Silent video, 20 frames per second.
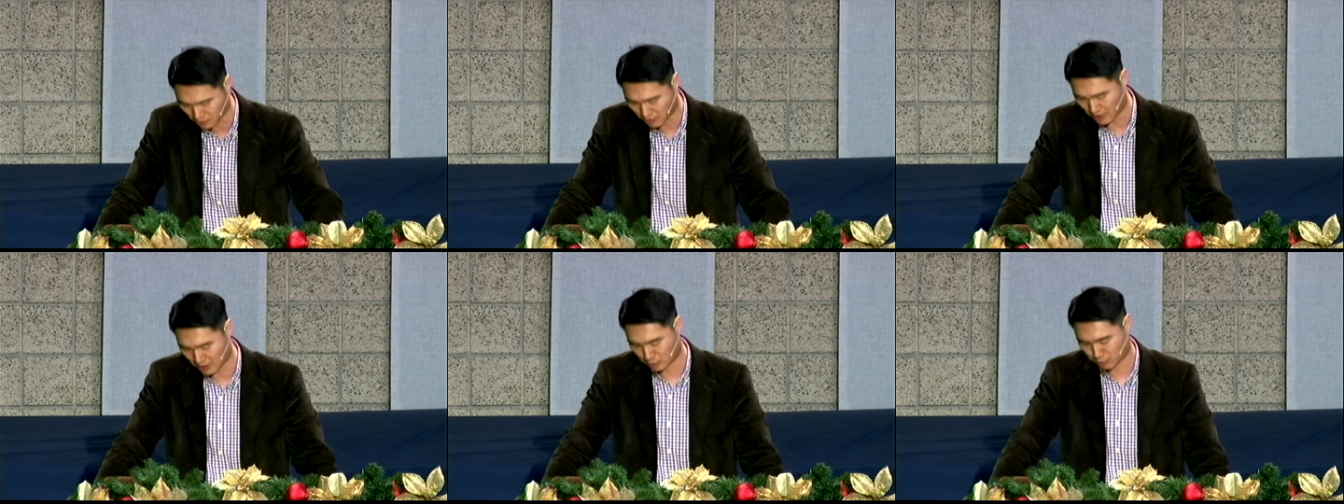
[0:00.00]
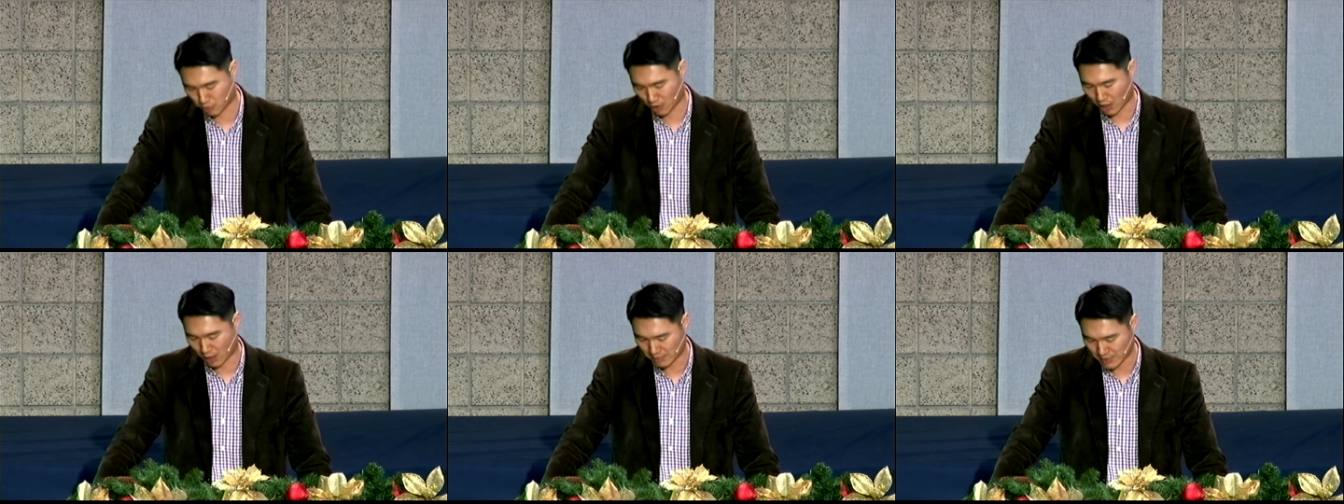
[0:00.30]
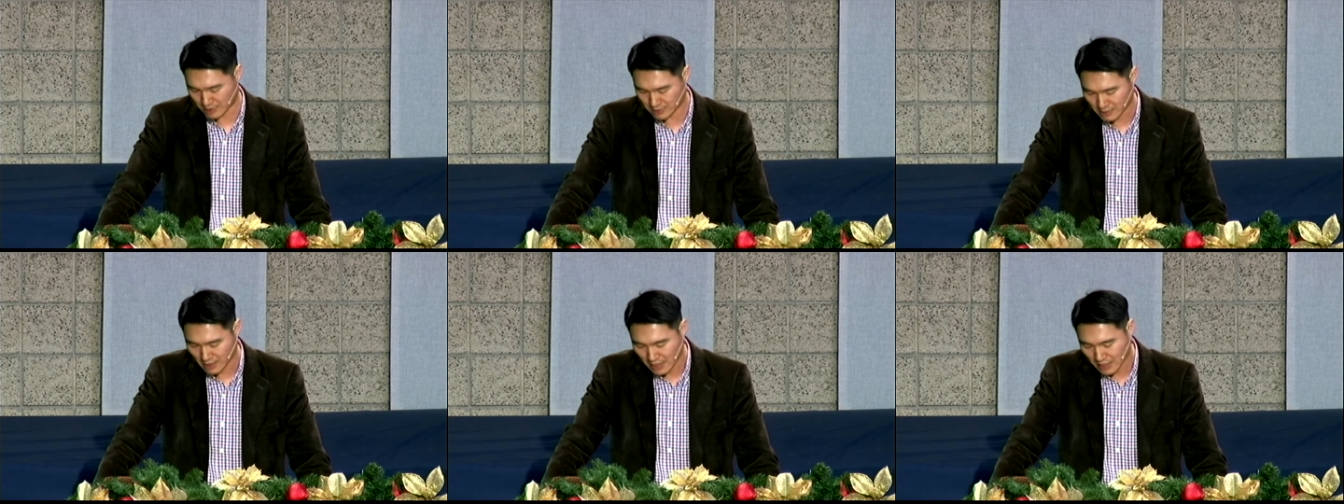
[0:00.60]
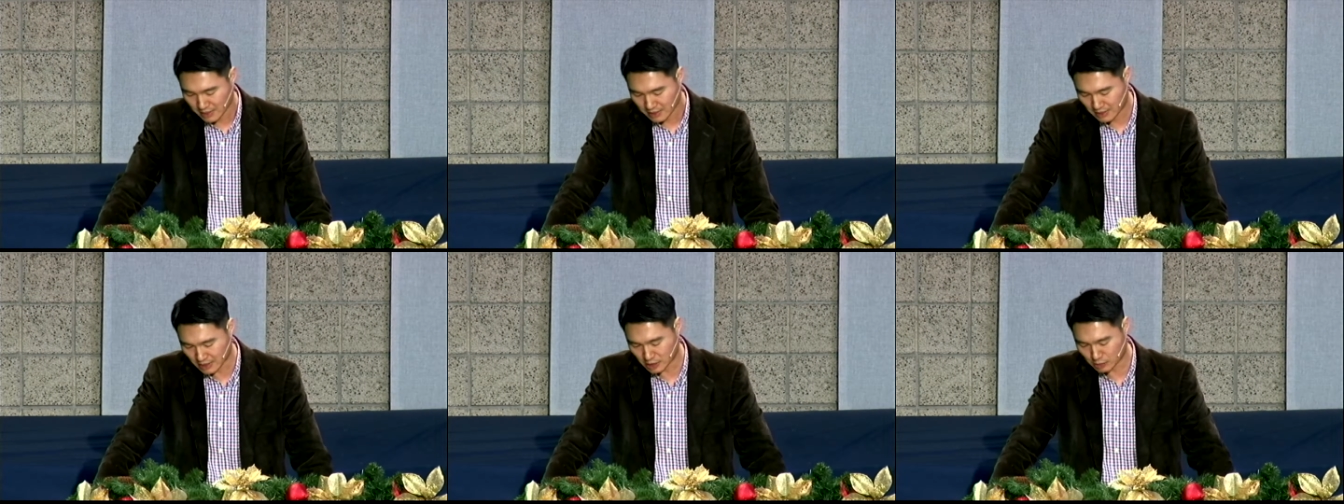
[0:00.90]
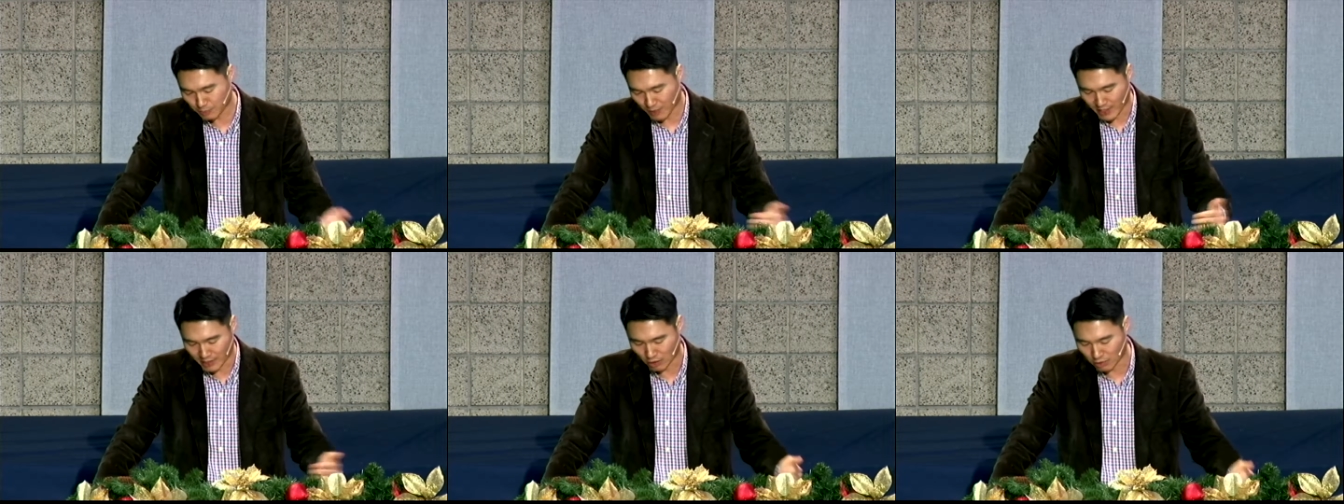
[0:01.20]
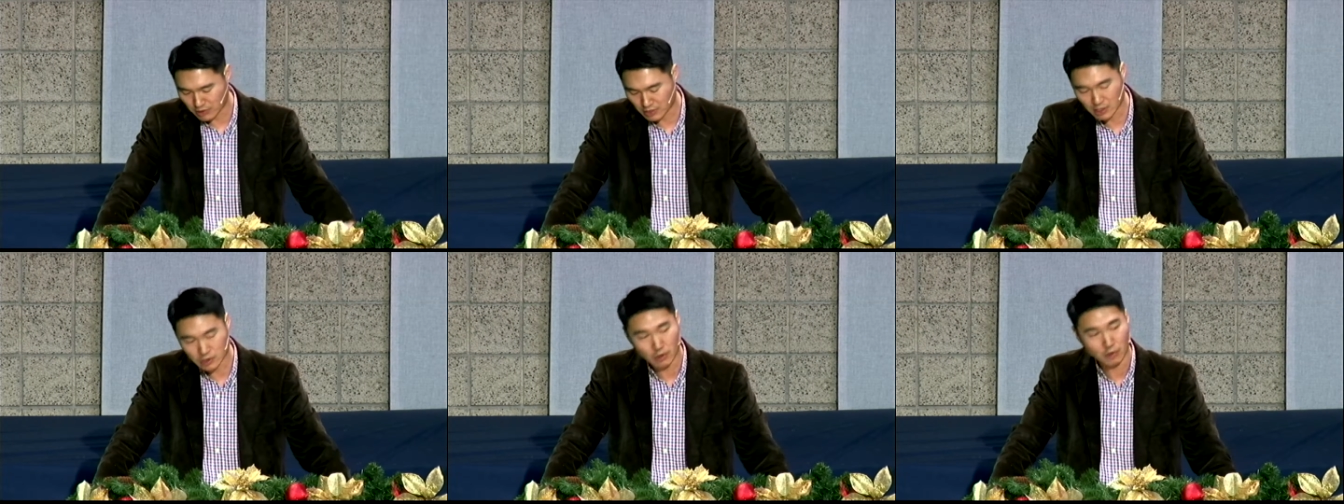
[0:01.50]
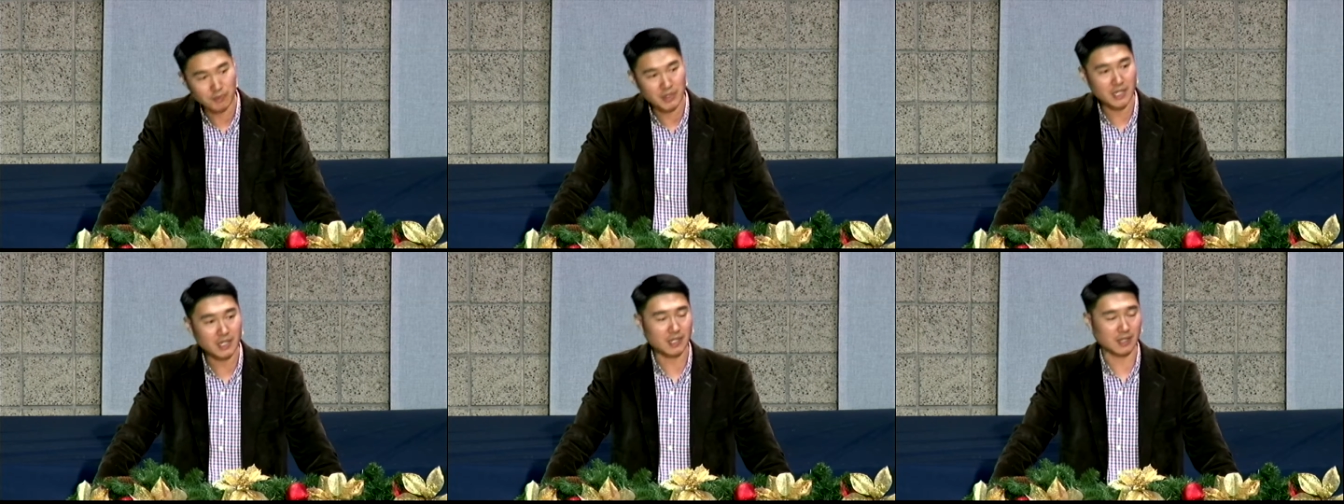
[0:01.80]
to his promise despite our
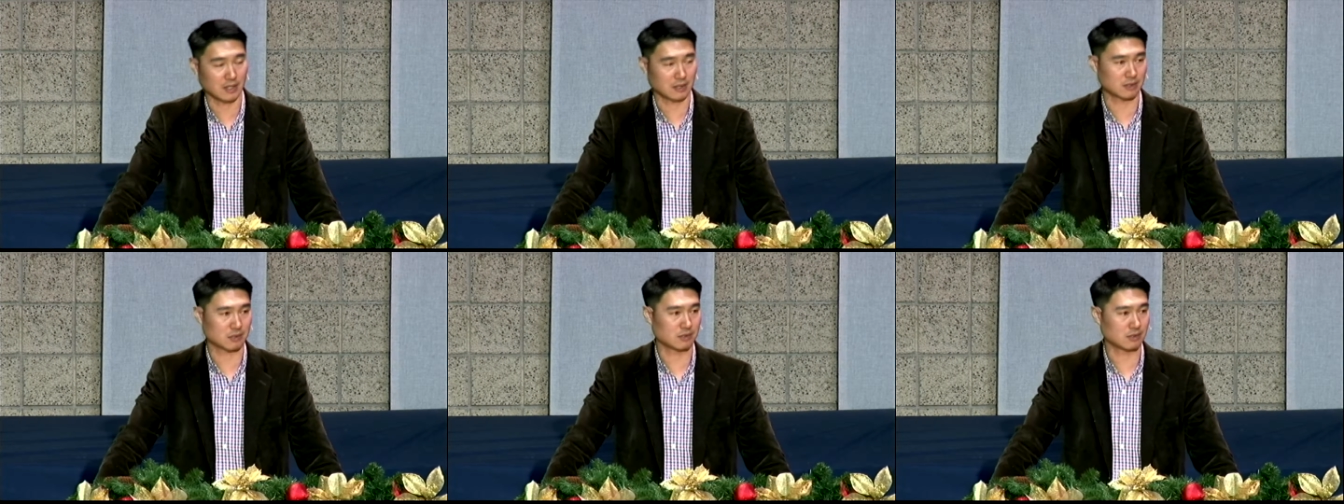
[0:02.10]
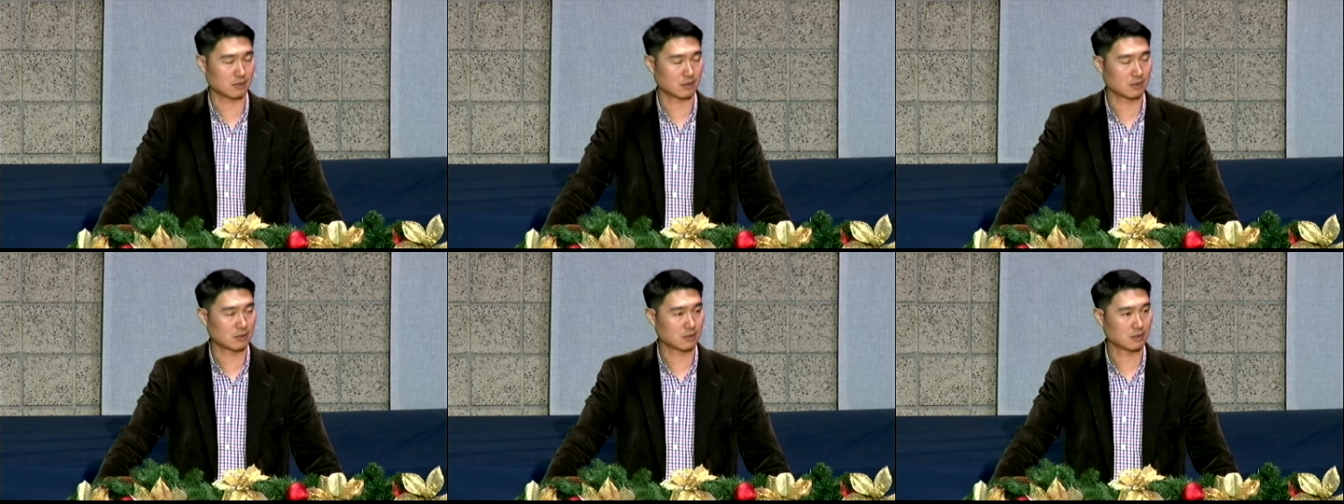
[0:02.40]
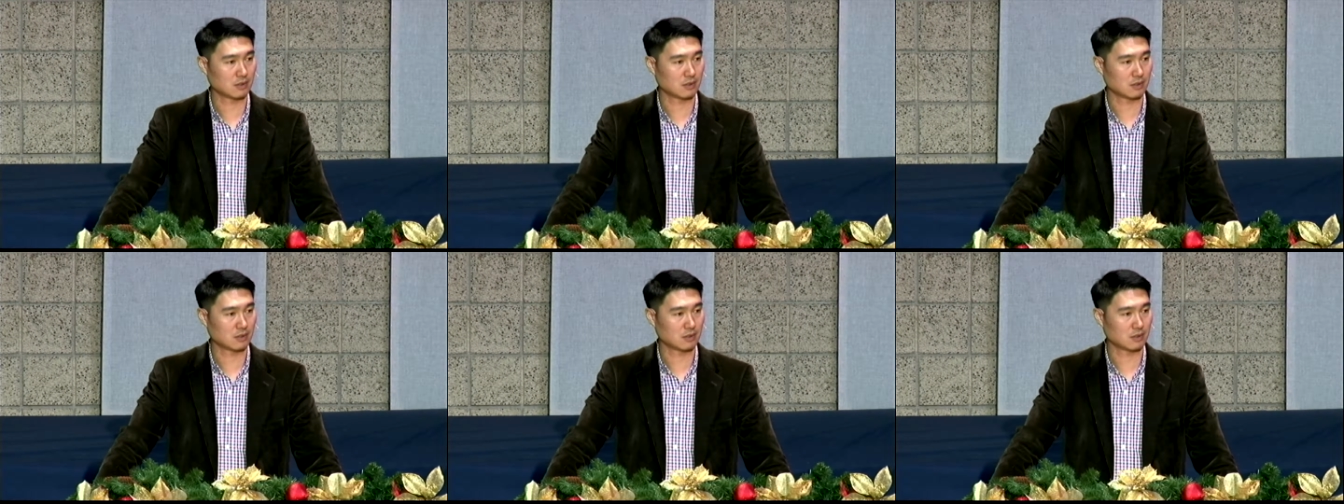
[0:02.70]
disobedience.